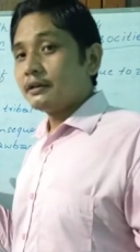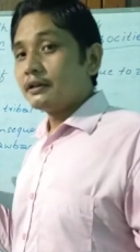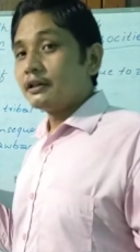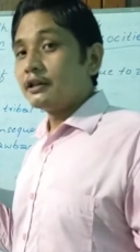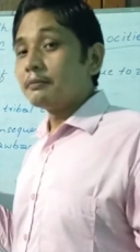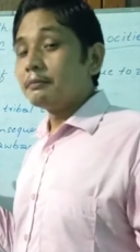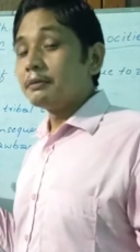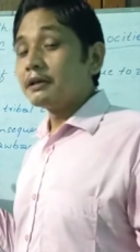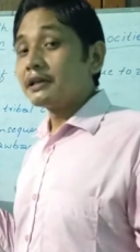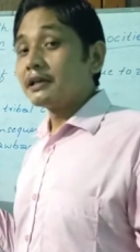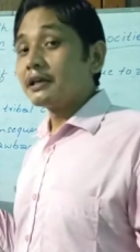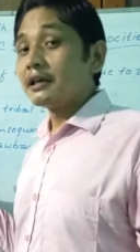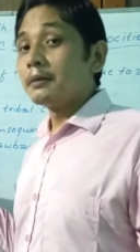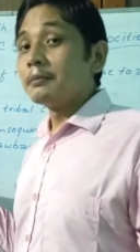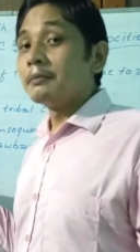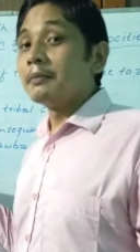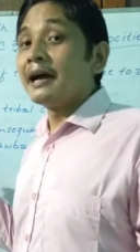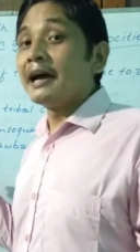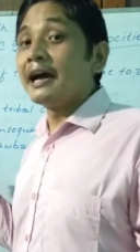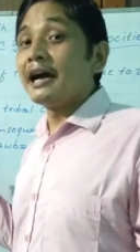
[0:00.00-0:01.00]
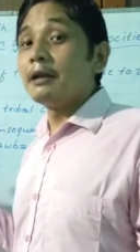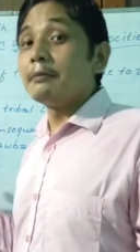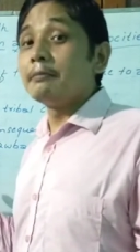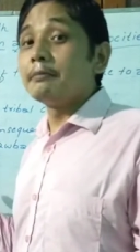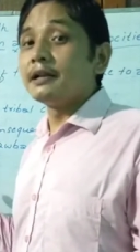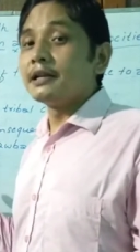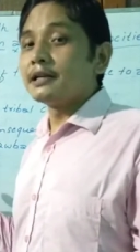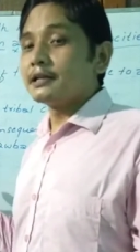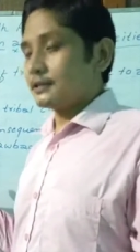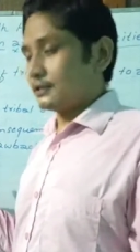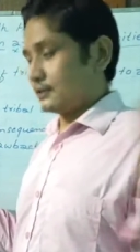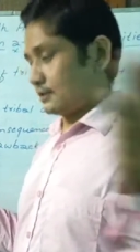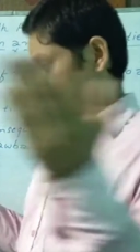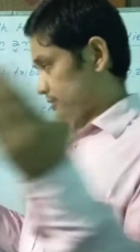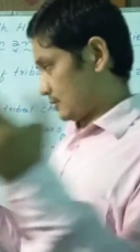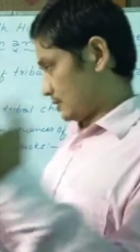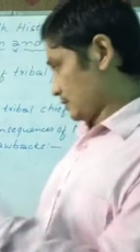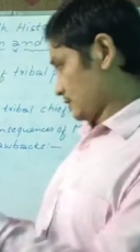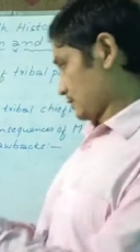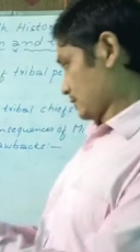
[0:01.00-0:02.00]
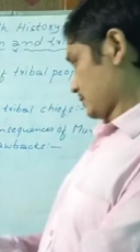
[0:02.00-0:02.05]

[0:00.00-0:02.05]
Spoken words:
They became helpless.